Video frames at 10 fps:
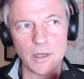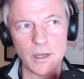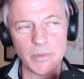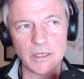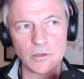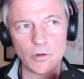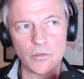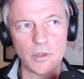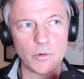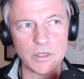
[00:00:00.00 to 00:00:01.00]
I mean, your
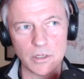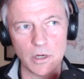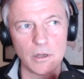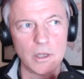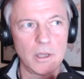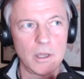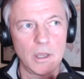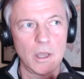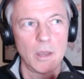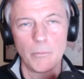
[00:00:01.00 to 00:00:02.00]
theories are
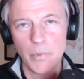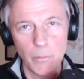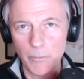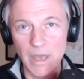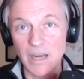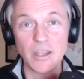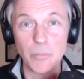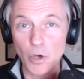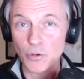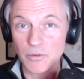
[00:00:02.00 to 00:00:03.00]
better than
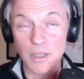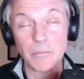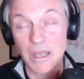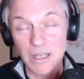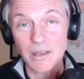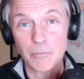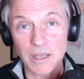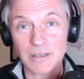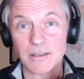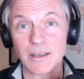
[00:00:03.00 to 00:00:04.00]
many,
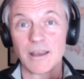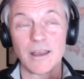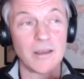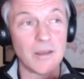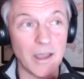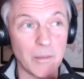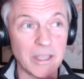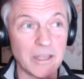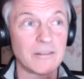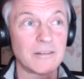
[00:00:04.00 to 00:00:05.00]
but I
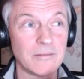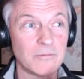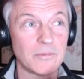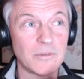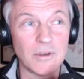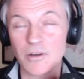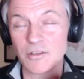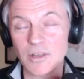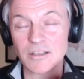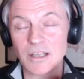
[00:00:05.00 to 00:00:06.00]
mean, they're
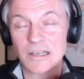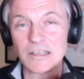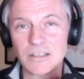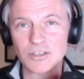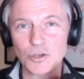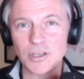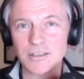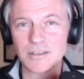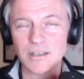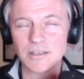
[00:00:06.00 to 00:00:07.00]
at least as good
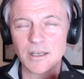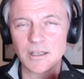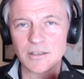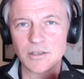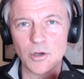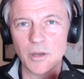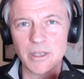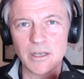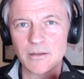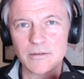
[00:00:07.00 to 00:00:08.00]
as any. So, I
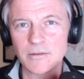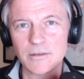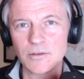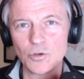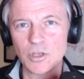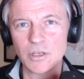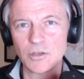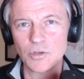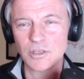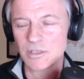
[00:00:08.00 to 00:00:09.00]
mean, who
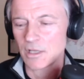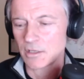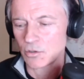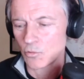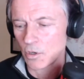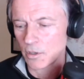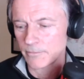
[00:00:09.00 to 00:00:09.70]
can say that you're wrong?